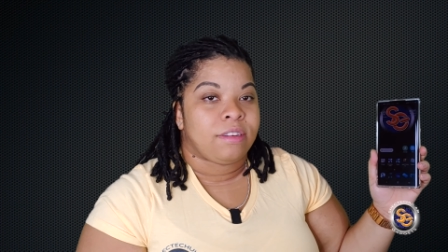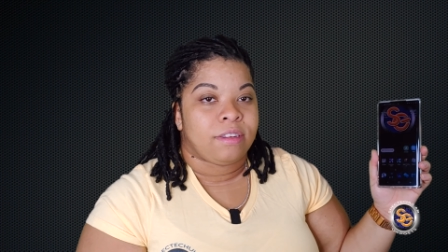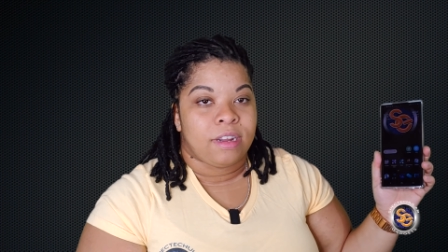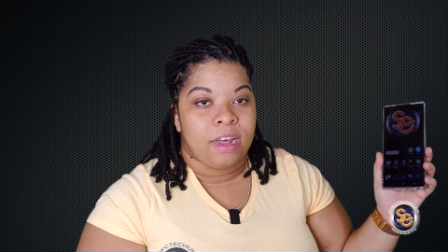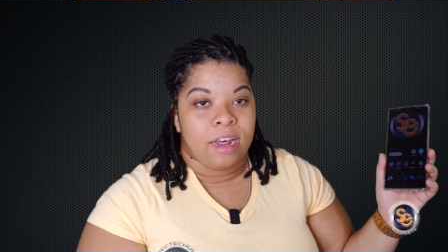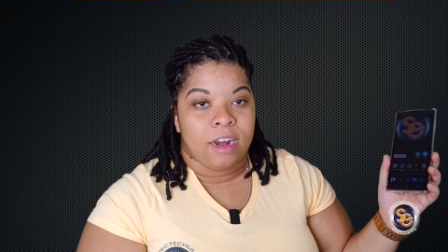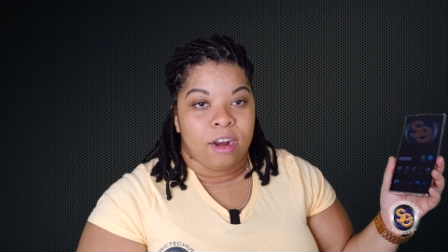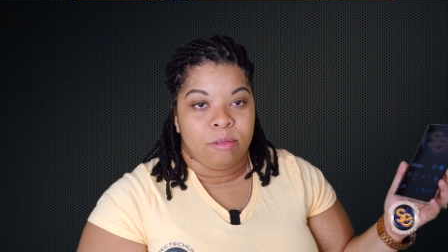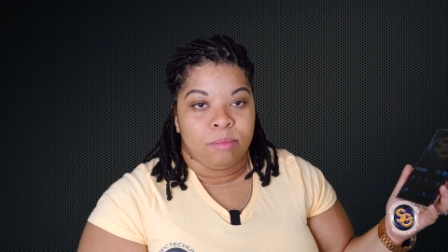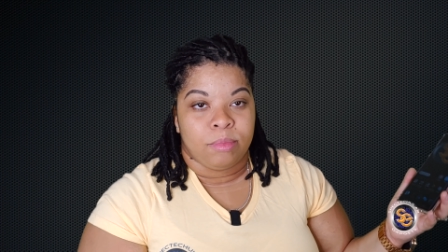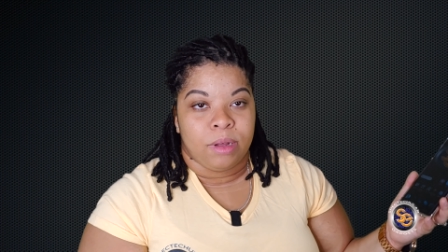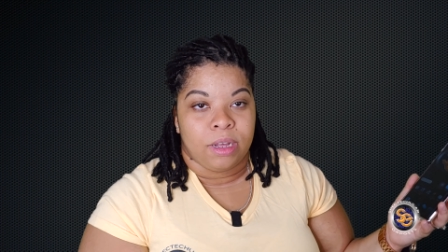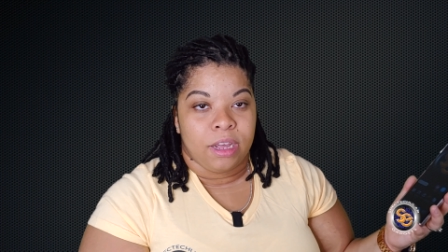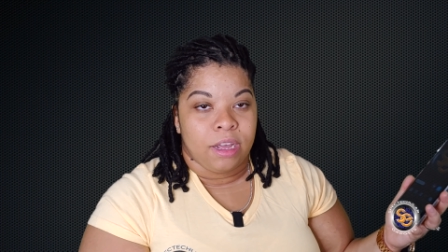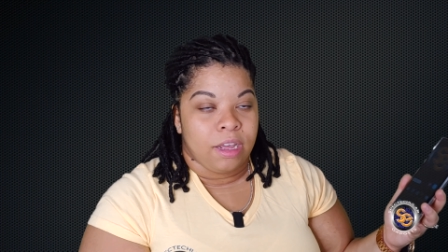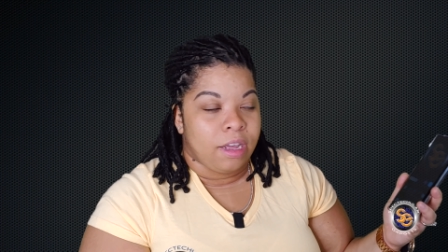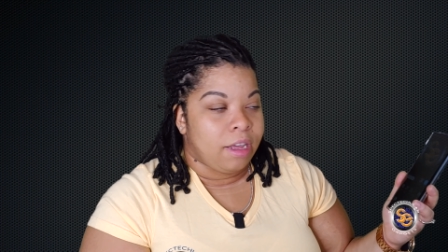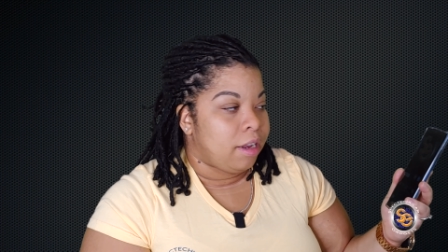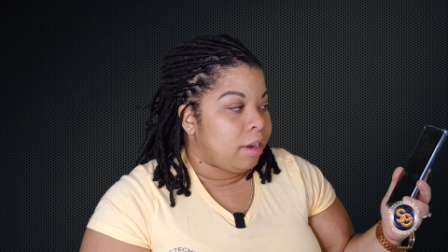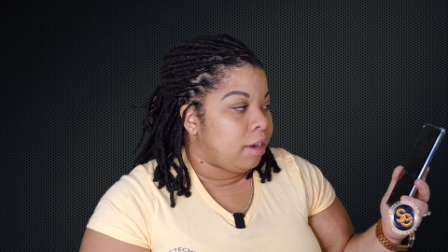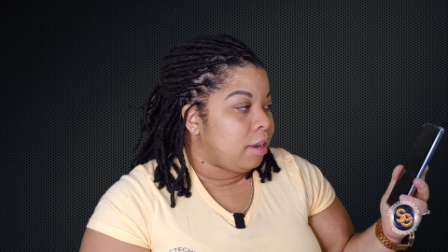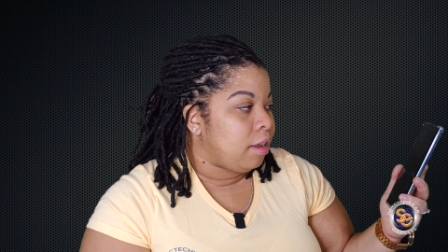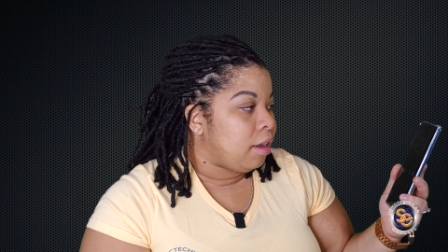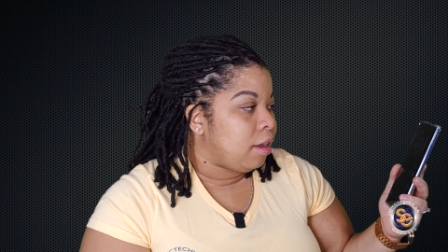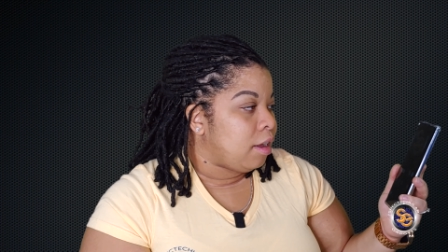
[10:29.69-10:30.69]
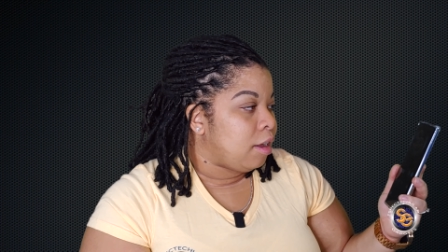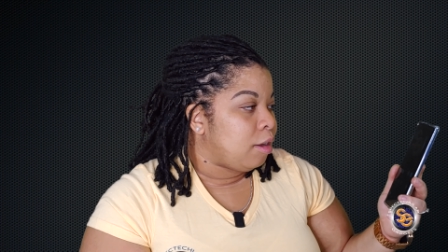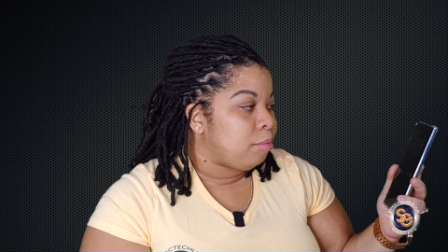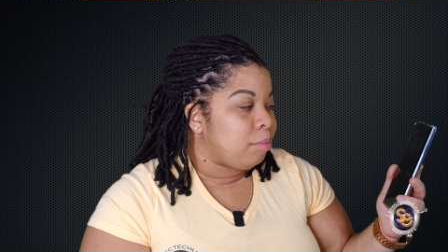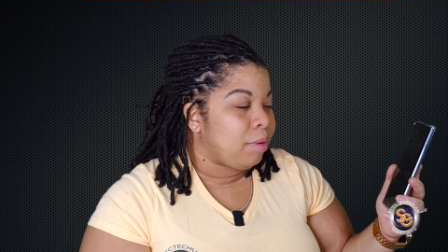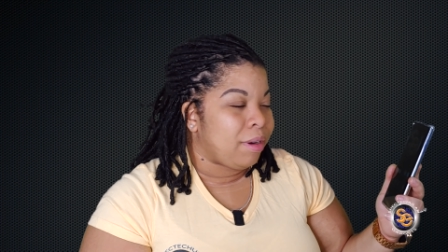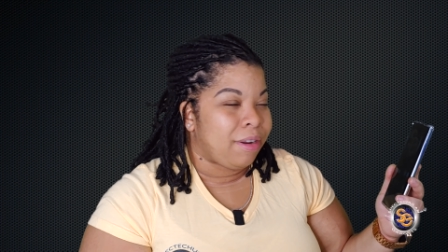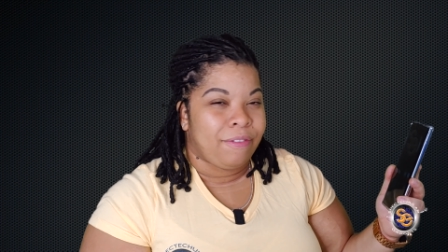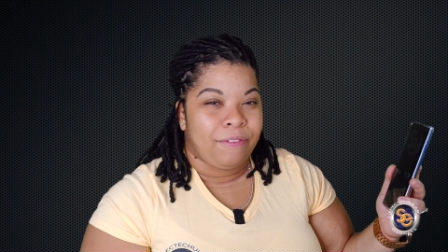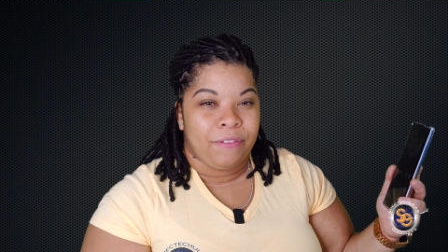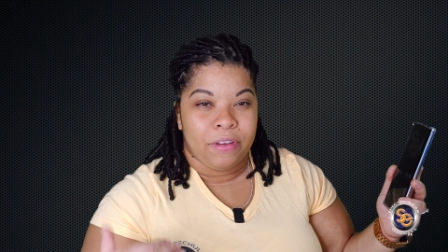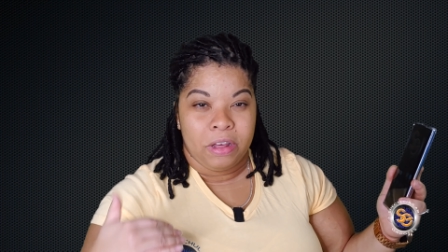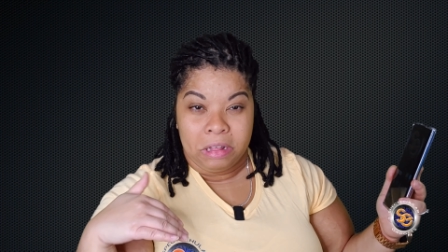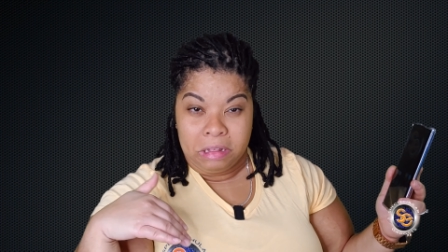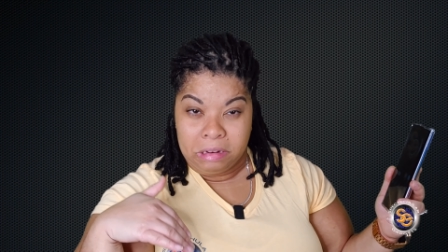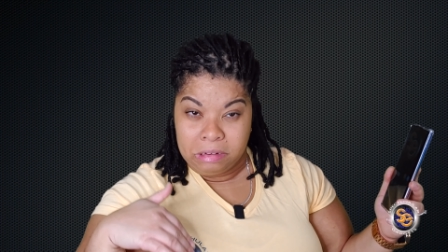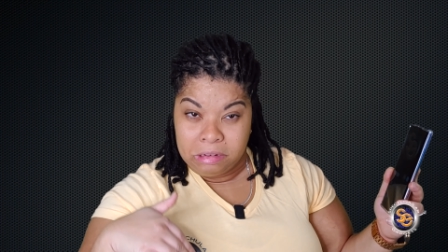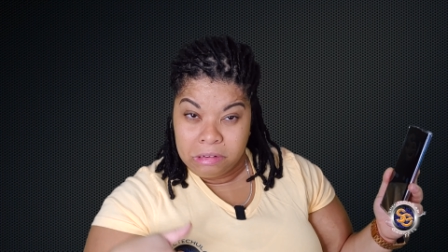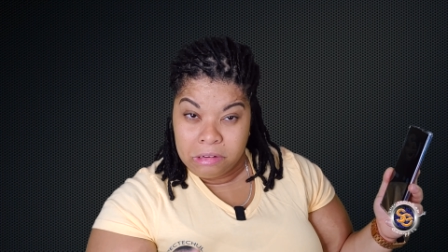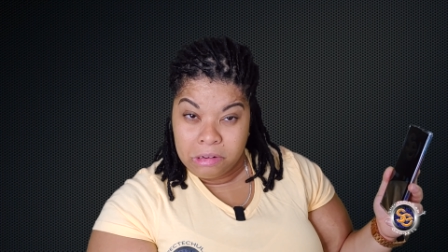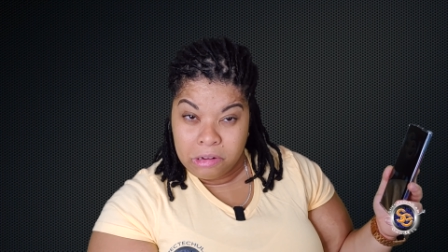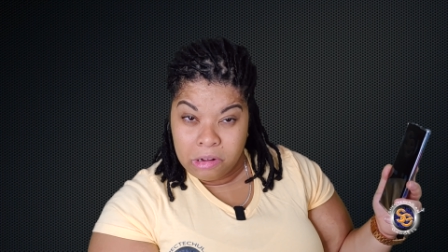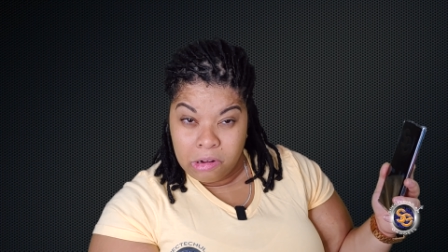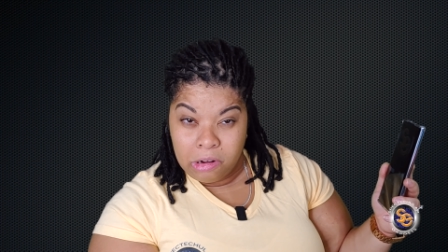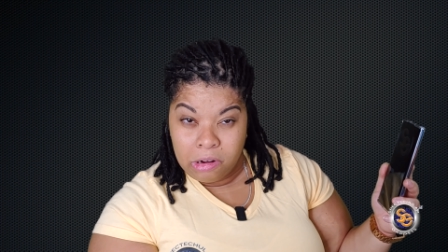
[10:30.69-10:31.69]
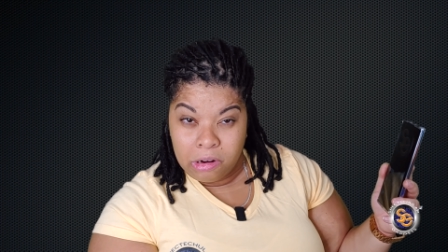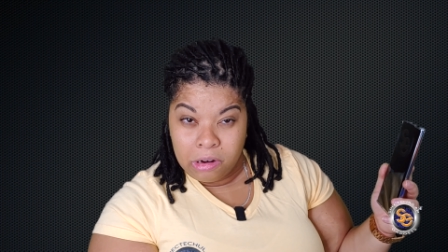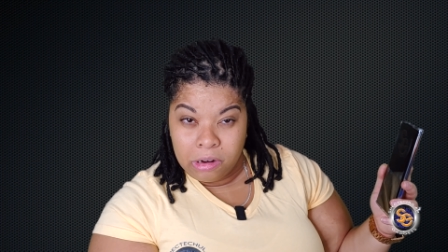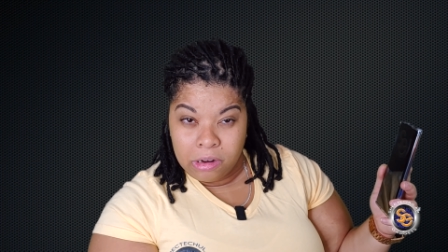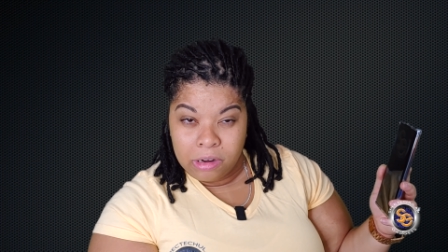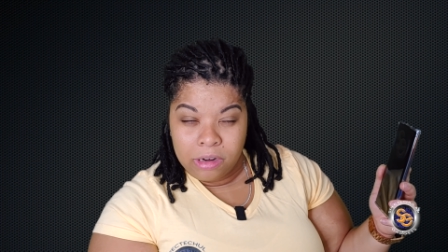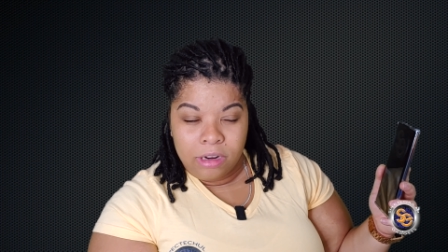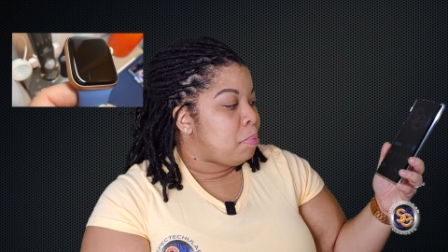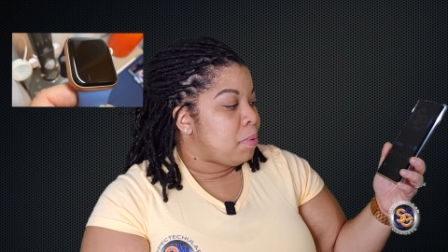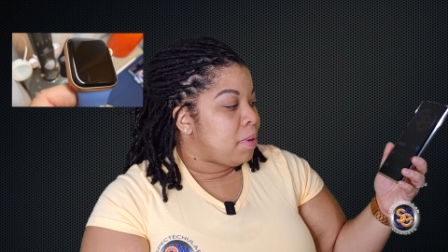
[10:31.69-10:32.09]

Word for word: slide out my hand, um, but it fell into the car.